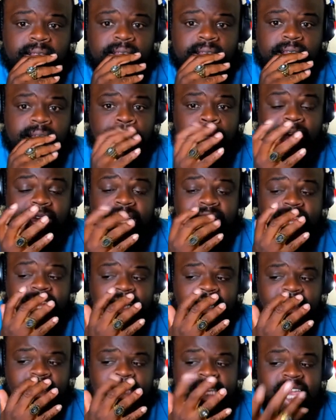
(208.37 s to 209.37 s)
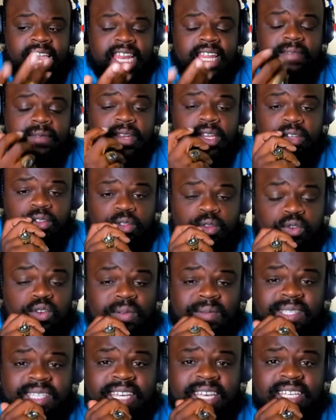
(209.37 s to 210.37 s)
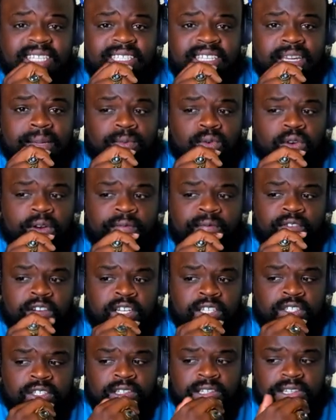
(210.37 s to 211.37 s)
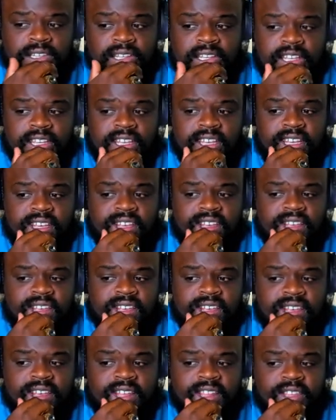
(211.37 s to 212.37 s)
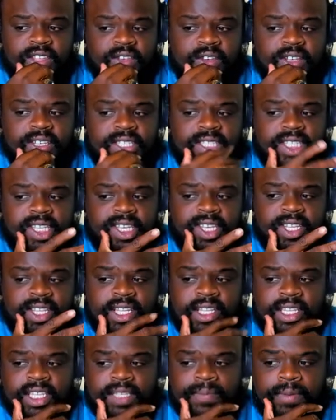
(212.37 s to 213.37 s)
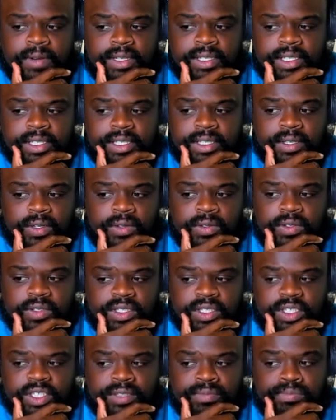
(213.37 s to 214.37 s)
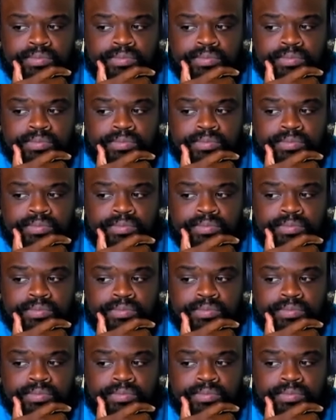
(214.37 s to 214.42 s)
a body that can't even do the normal things anymore and function and you can see that this person's soul is just